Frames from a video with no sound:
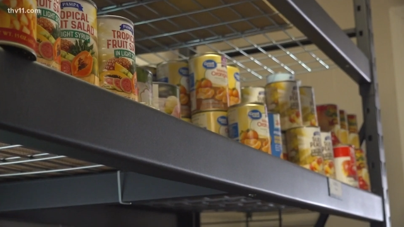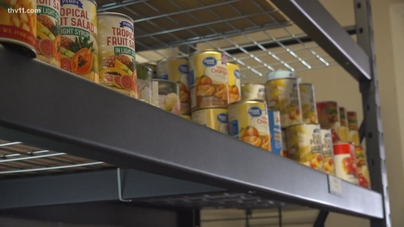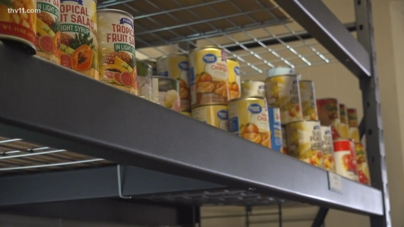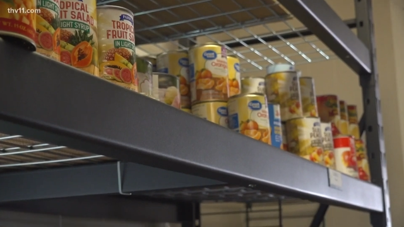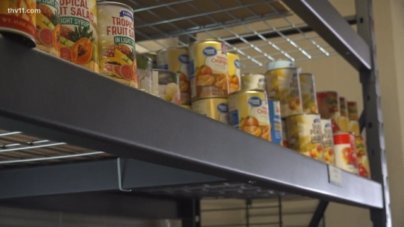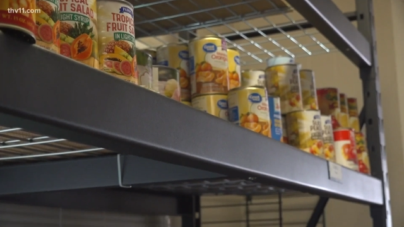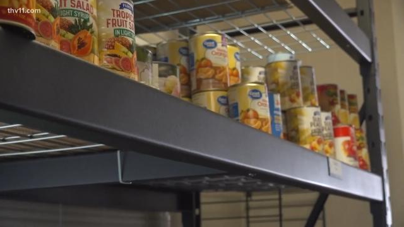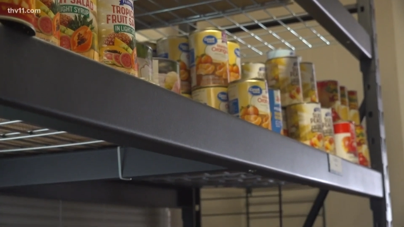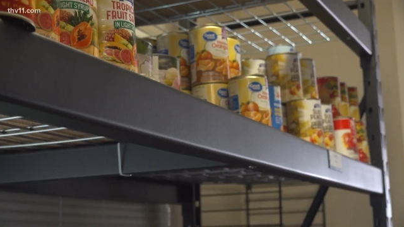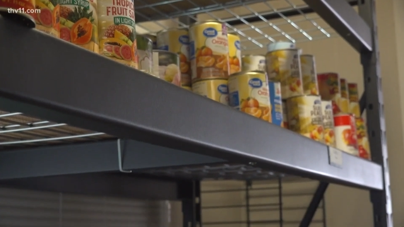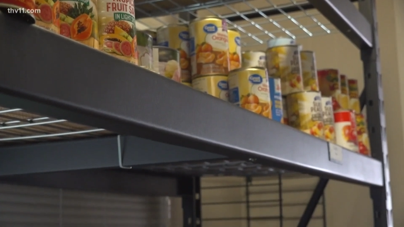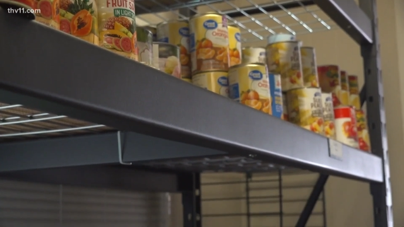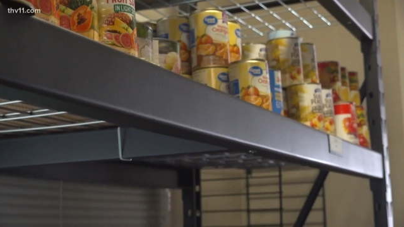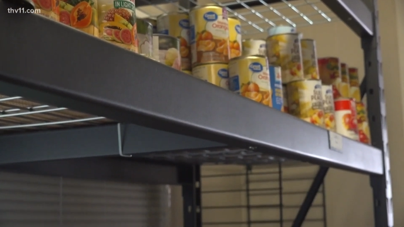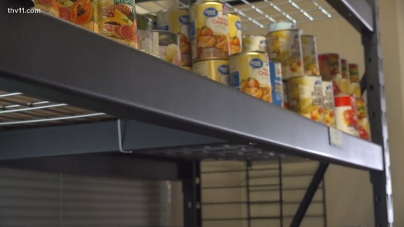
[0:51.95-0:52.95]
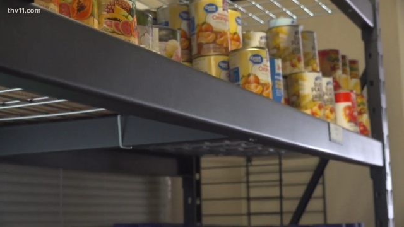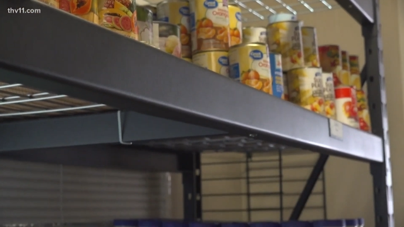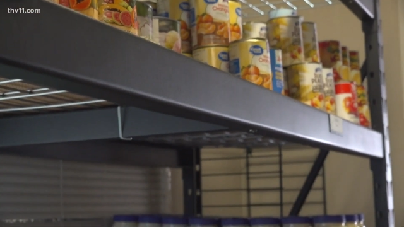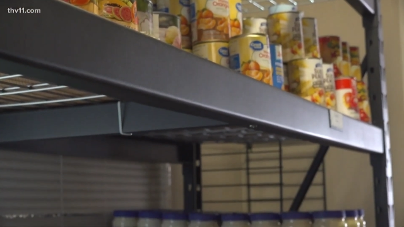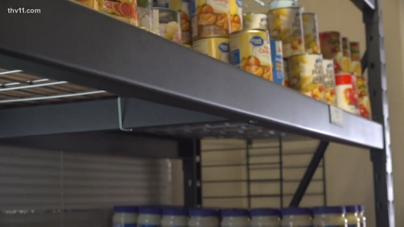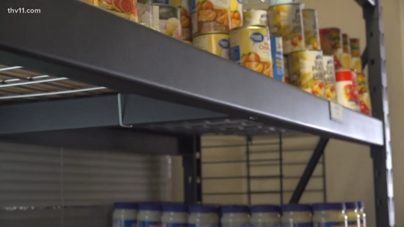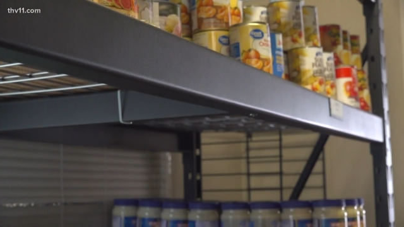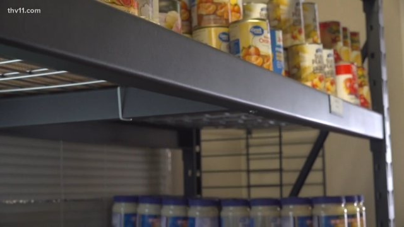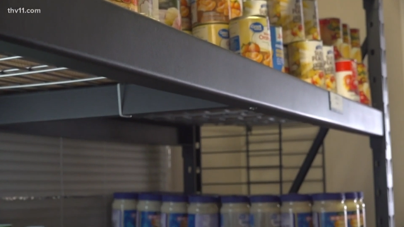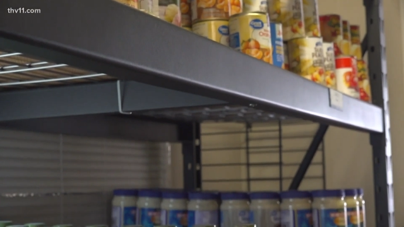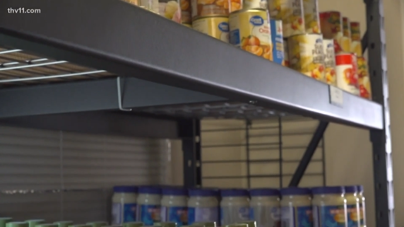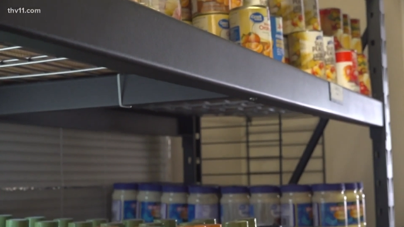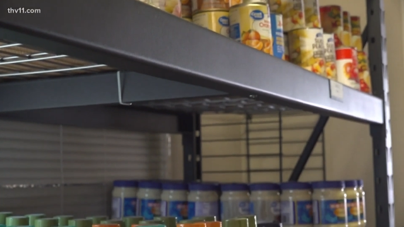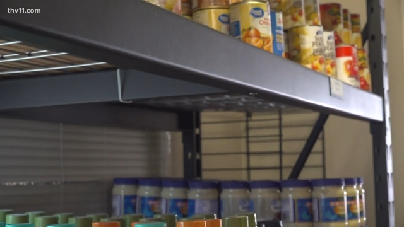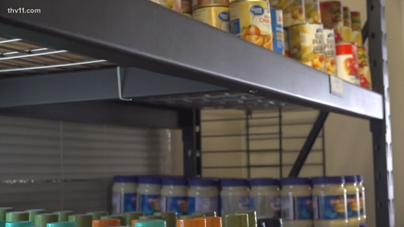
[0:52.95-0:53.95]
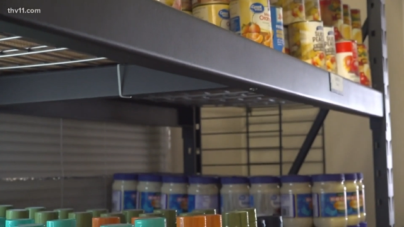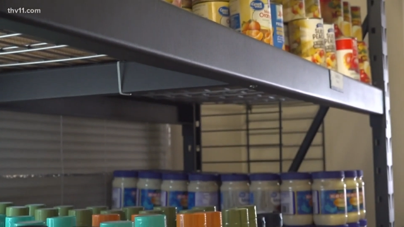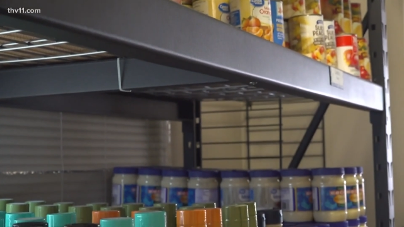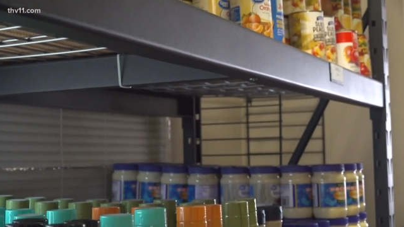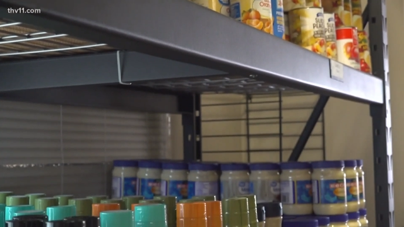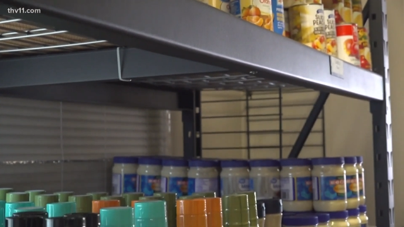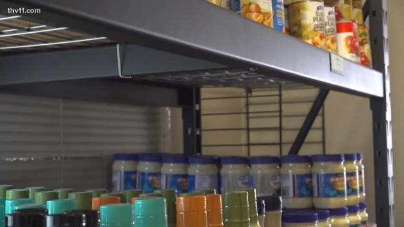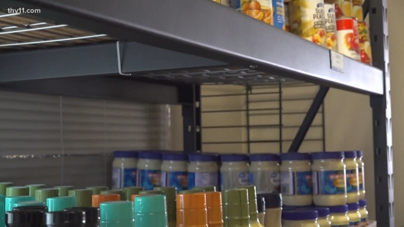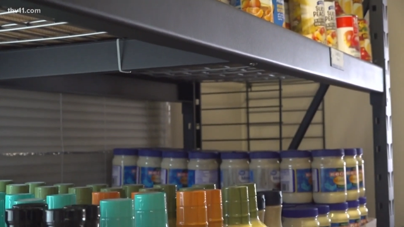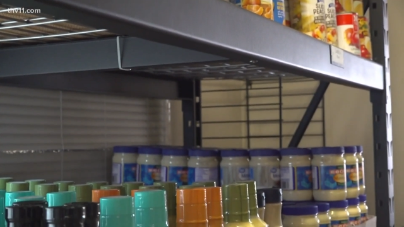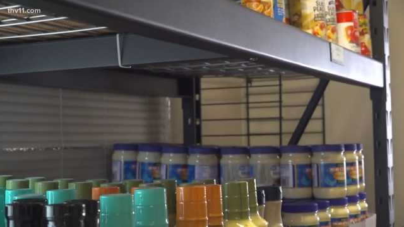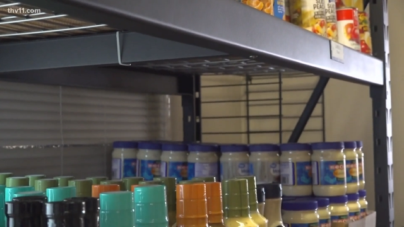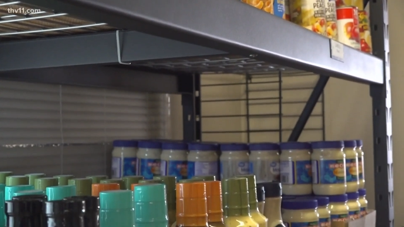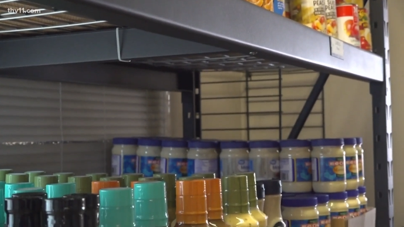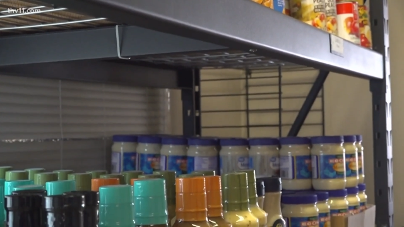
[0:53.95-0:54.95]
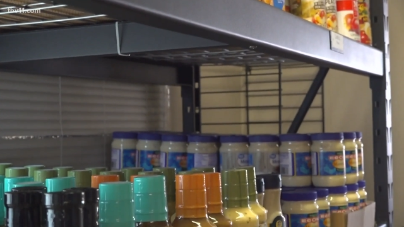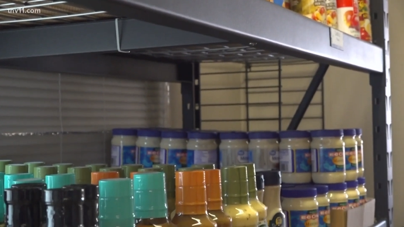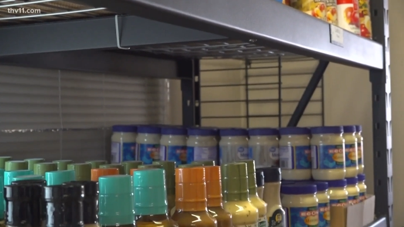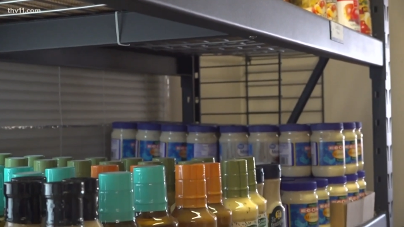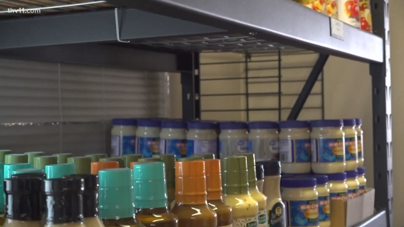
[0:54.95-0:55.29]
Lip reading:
(no speaker visible)